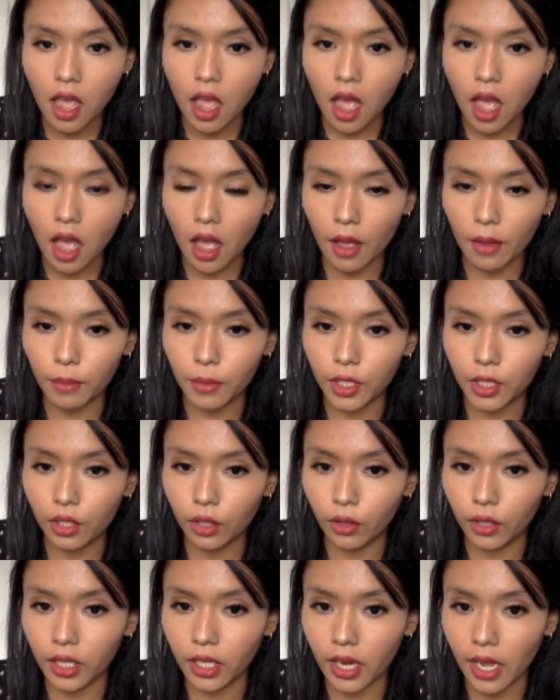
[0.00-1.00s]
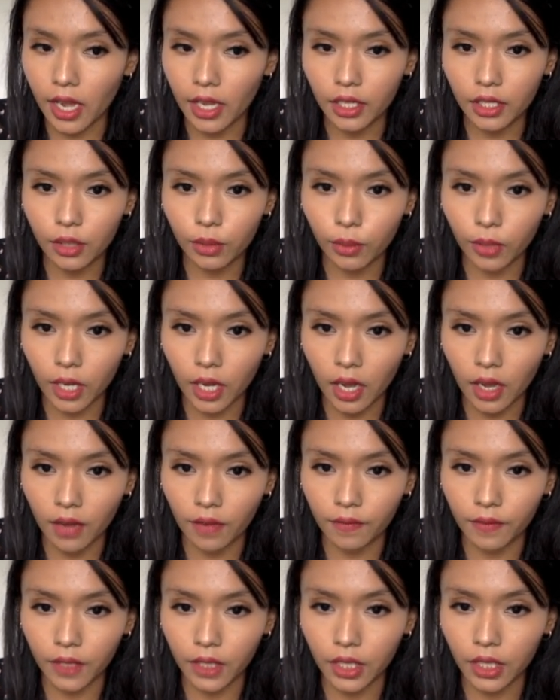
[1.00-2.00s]
Um, so in S, we
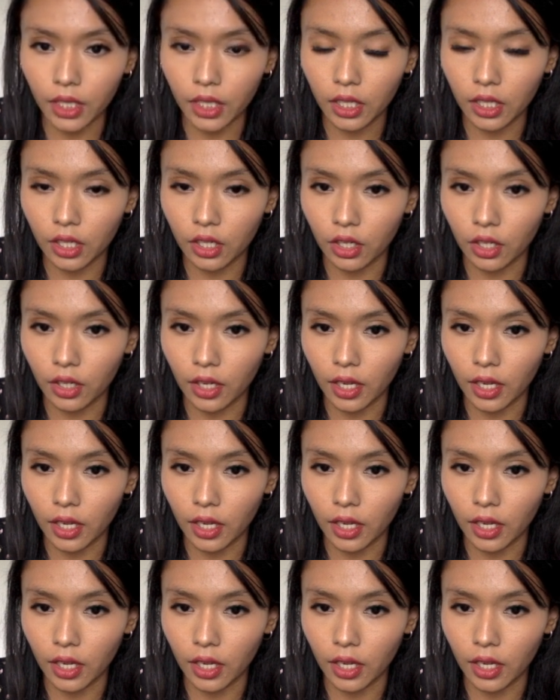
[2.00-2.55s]
have E here,